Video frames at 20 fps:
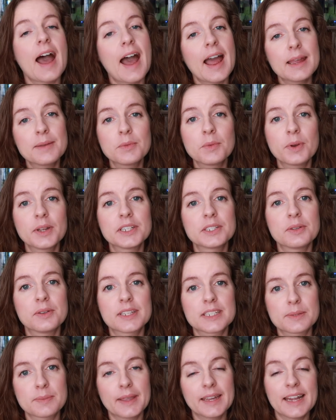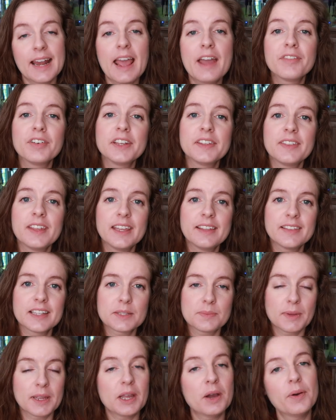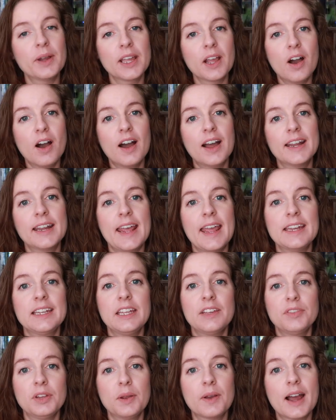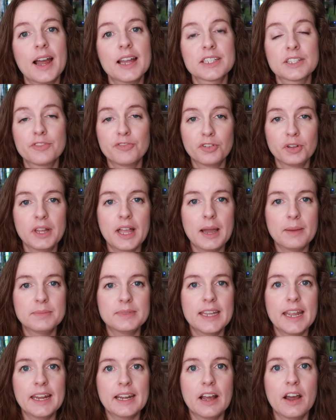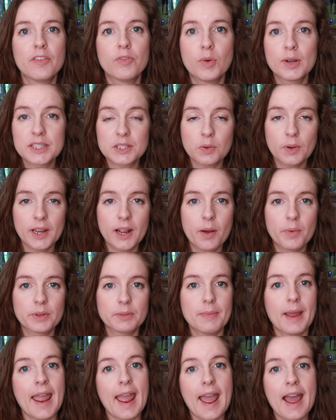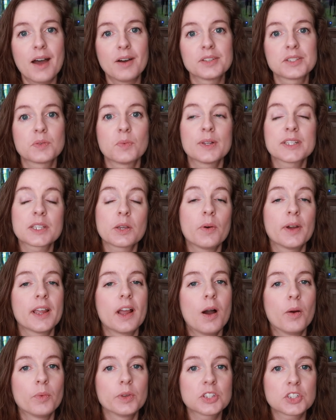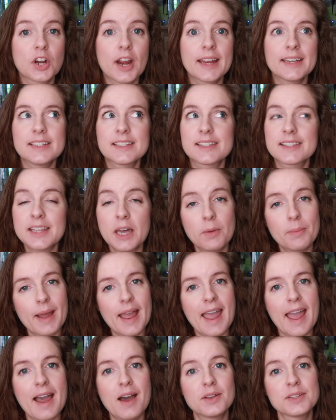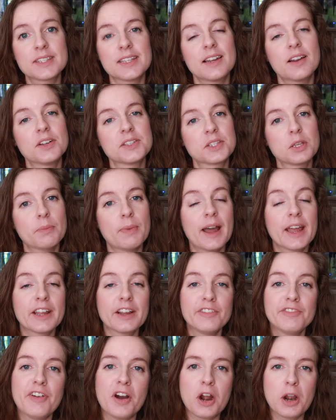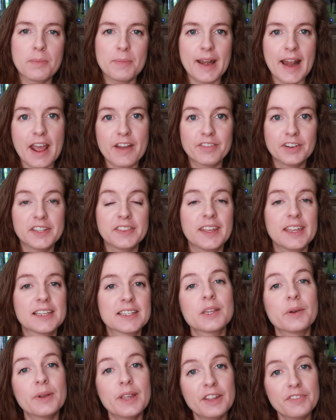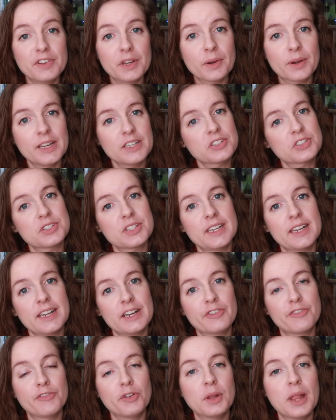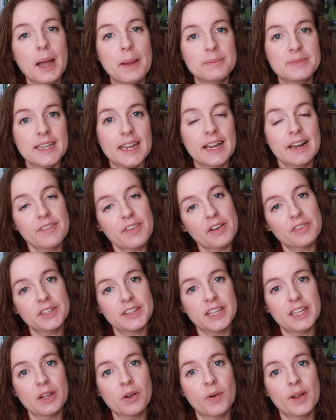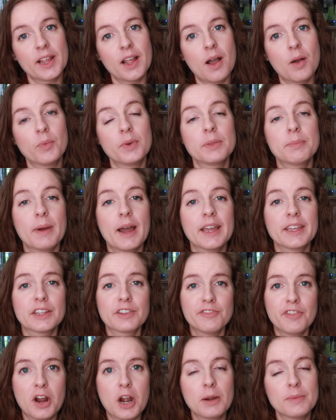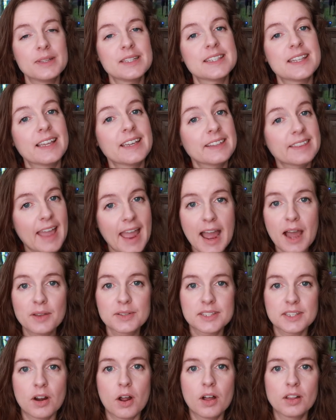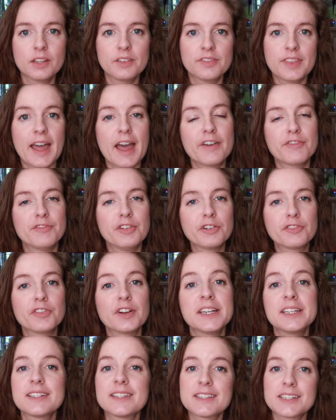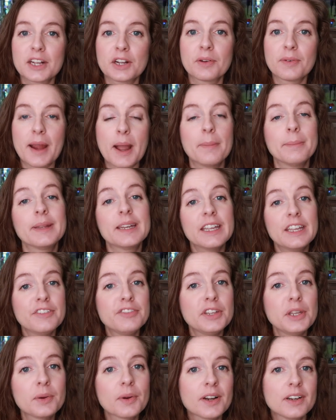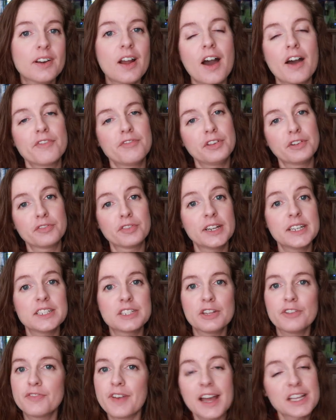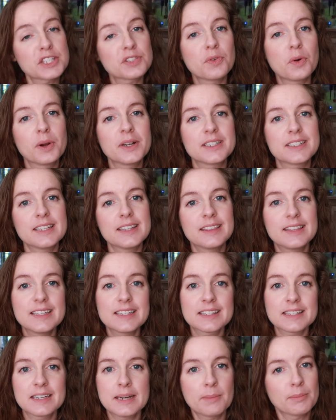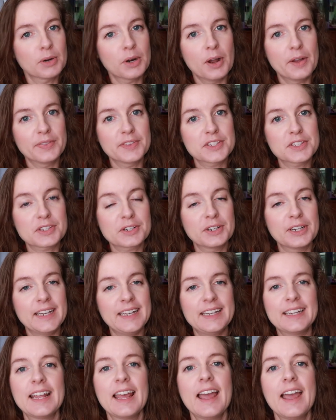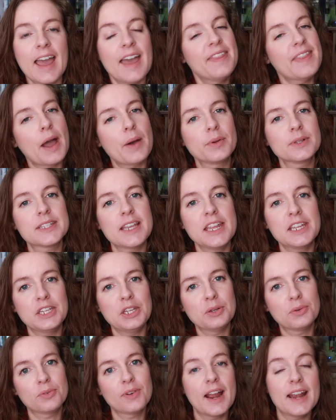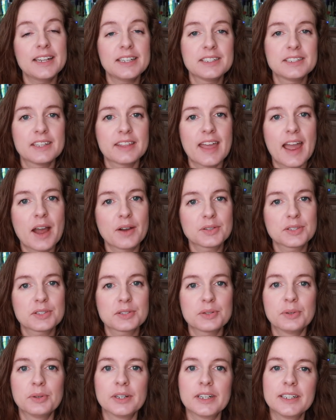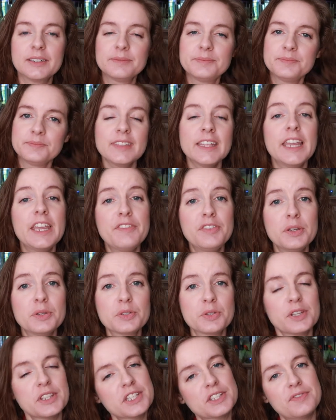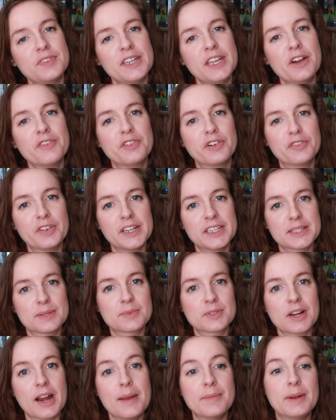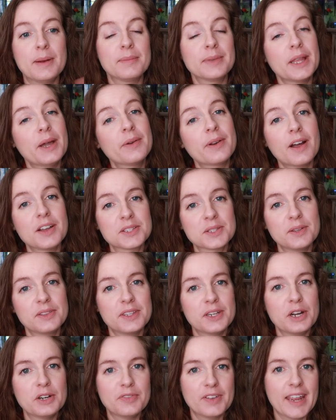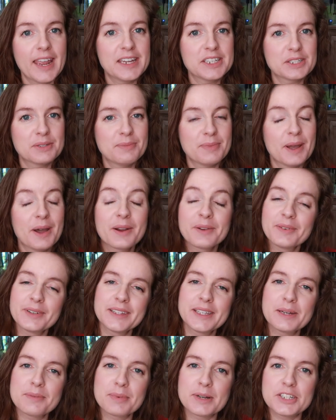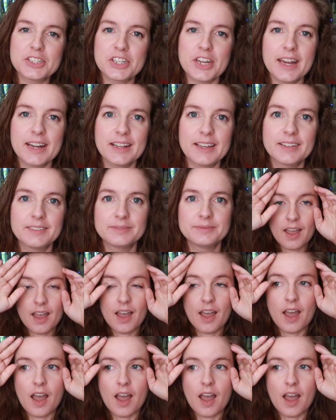I'm going to explain everything that's been going on and give you guys a full update of what's going on with my house, what's going on with trying to sell my house, and also buying a farm and everything. So if you're interested in a full update of everything going on with buying the farm and selling the house and all of that, feel free to stick around. But if you are not, feel free to fast forward to this number on the screen, and that will take you right into the house tour. If you enjoyed this video, feel free to subscribe down below and also hit the notification bell. I really appreciate it.